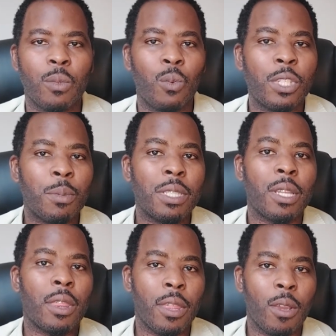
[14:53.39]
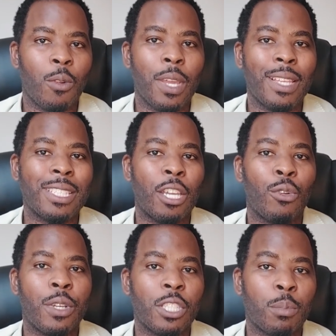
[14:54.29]
which means in theory, this
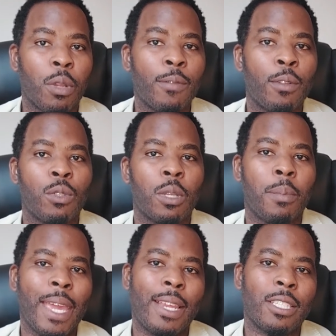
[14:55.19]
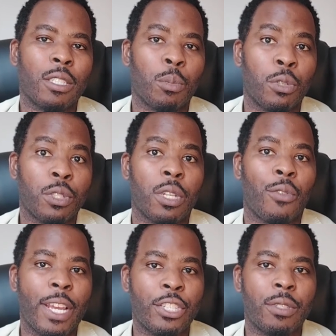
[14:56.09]
increases blood flow to the penis to produce an
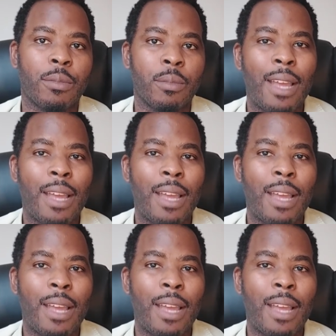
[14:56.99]
erection.